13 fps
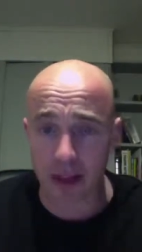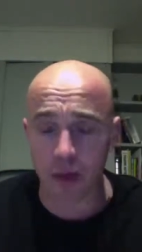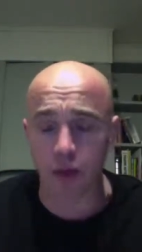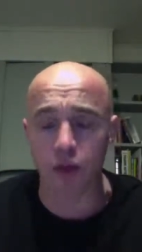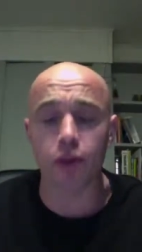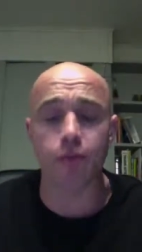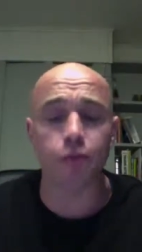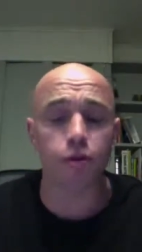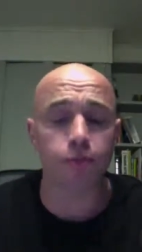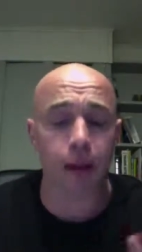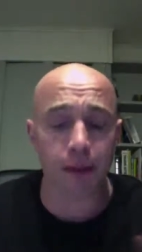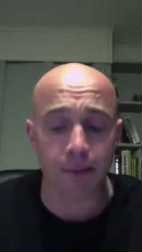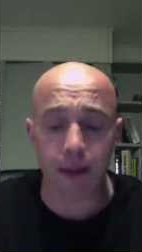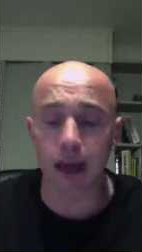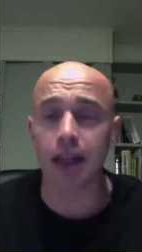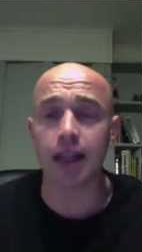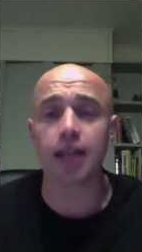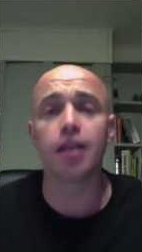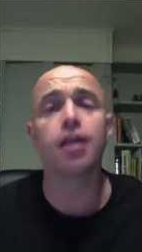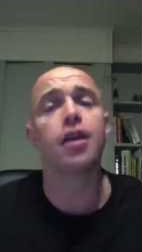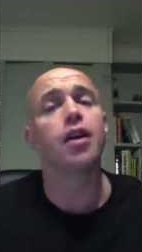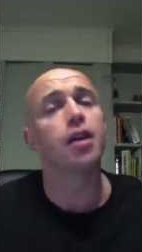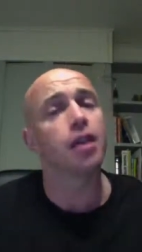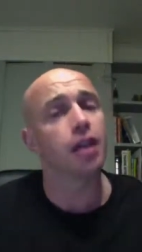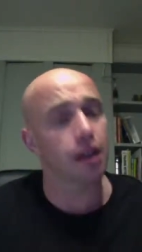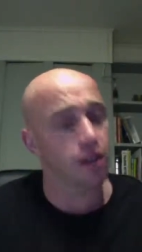I want to reboot my body,
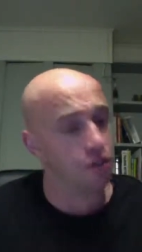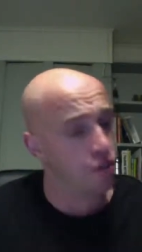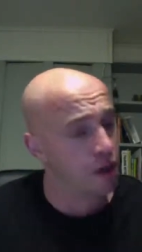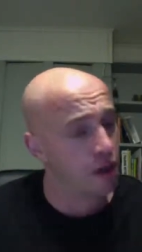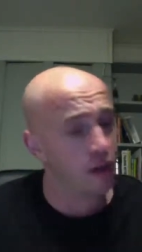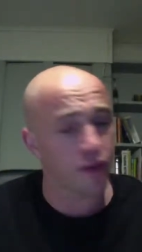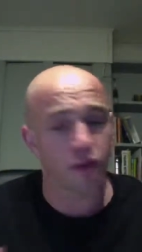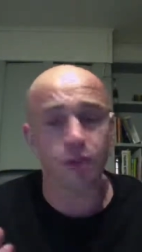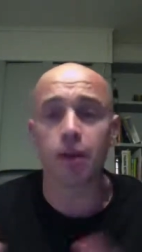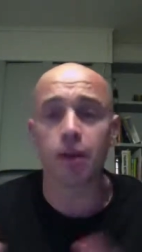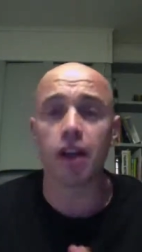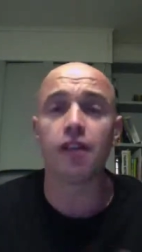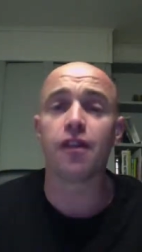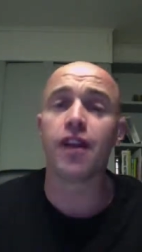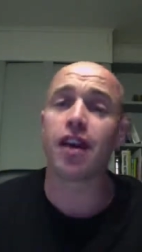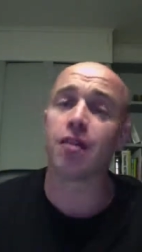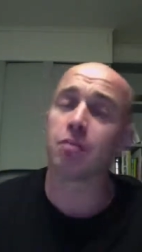get rid of some body fat,